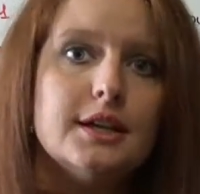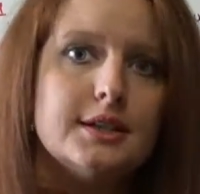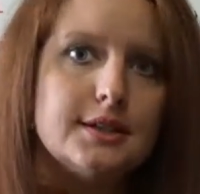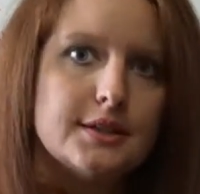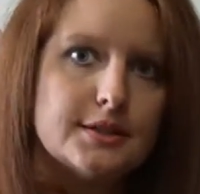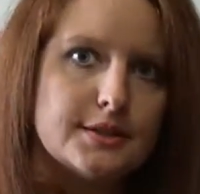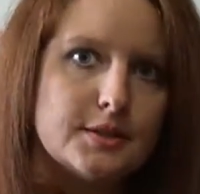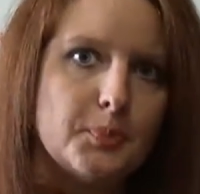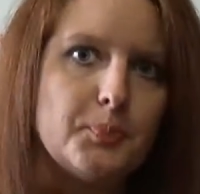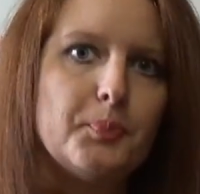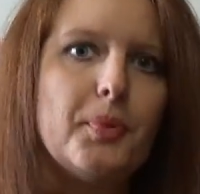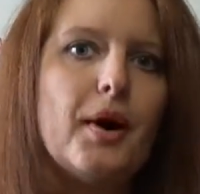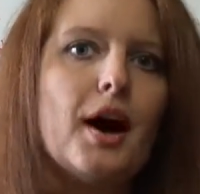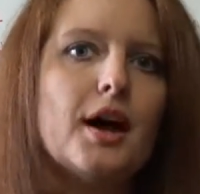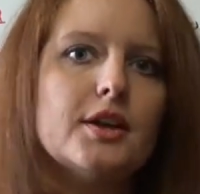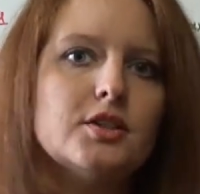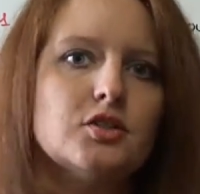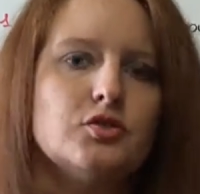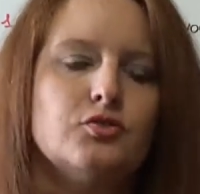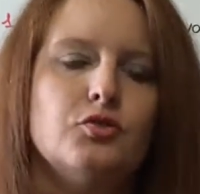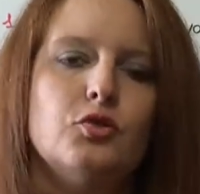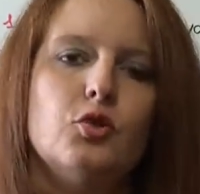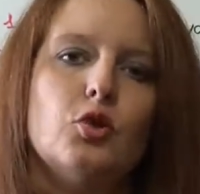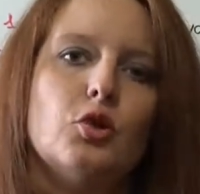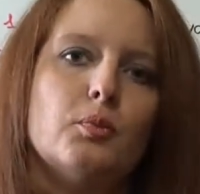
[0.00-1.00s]
It is the
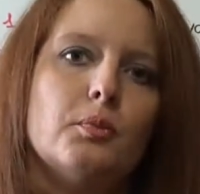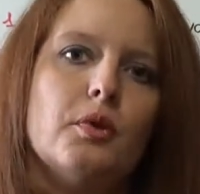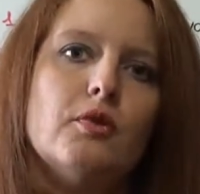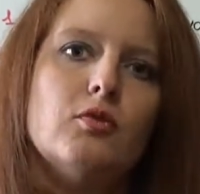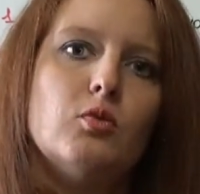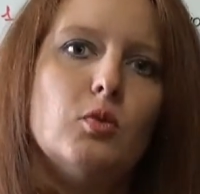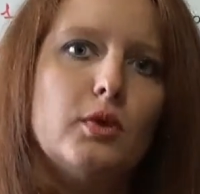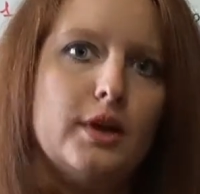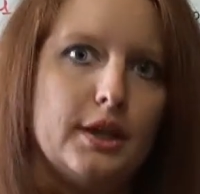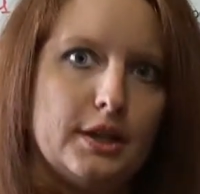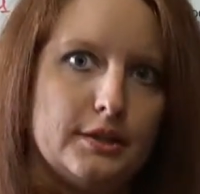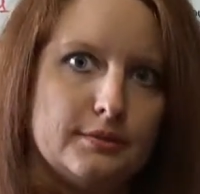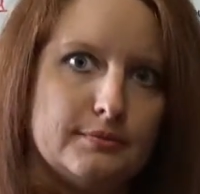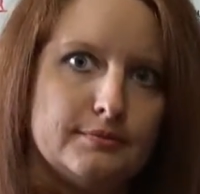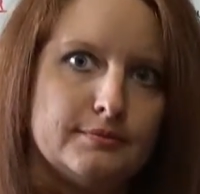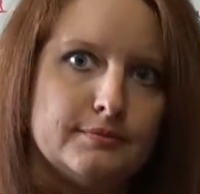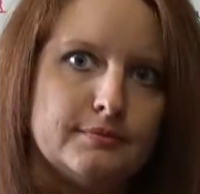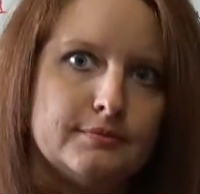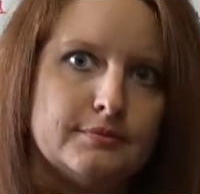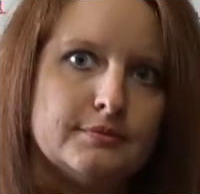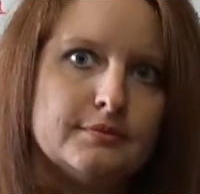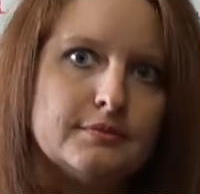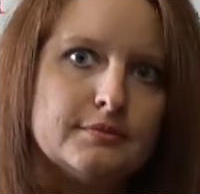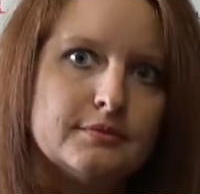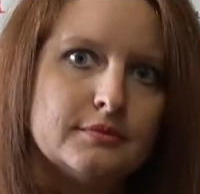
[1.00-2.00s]
past form of will,
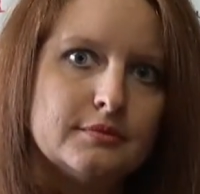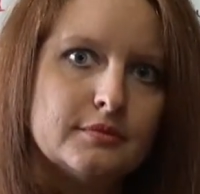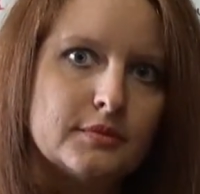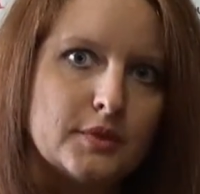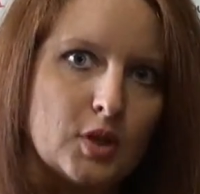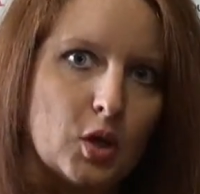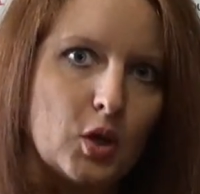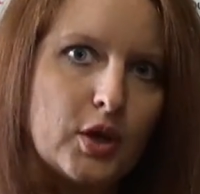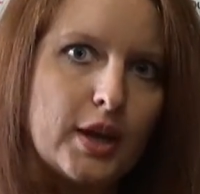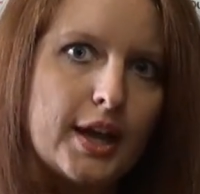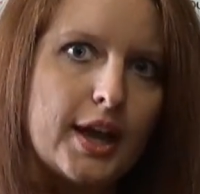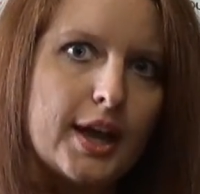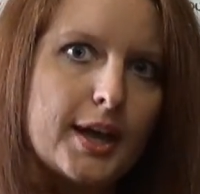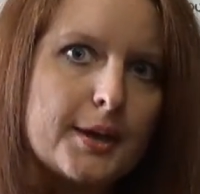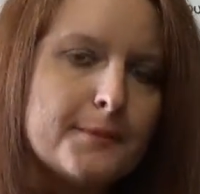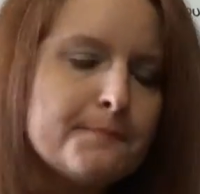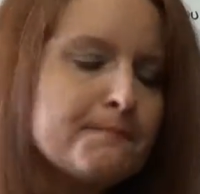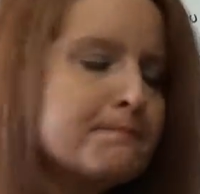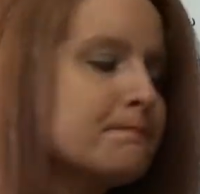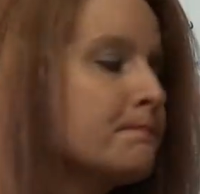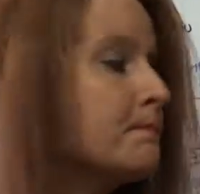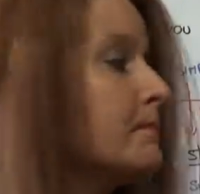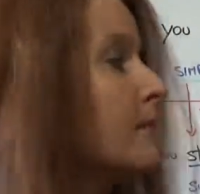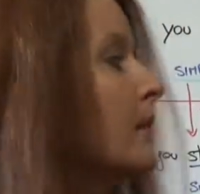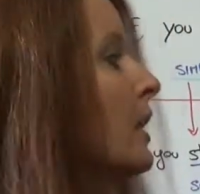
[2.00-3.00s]

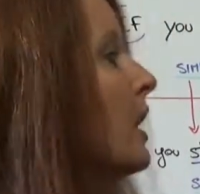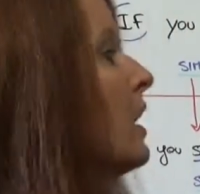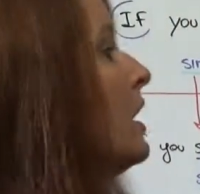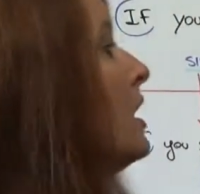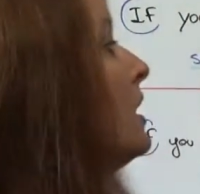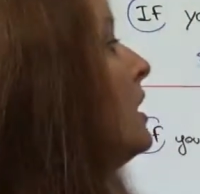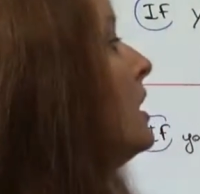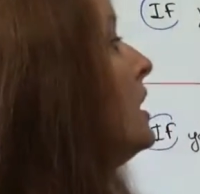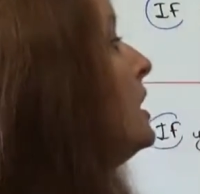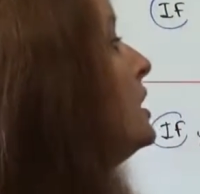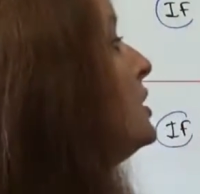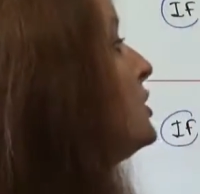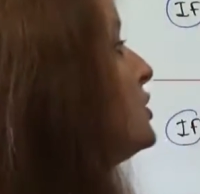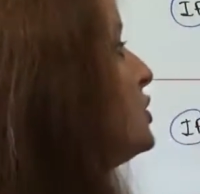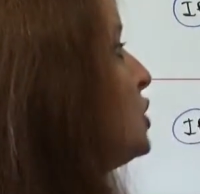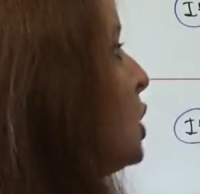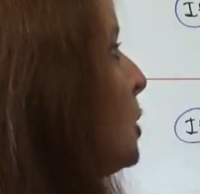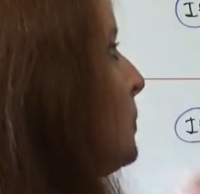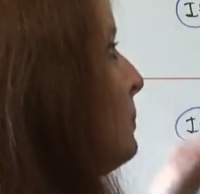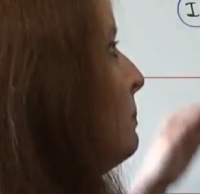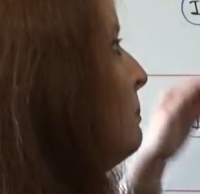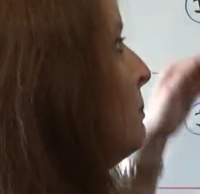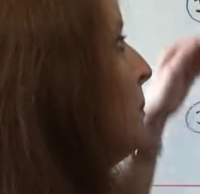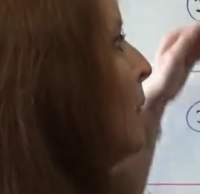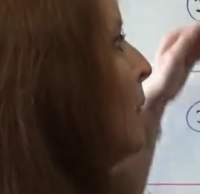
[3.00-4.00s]
okay? So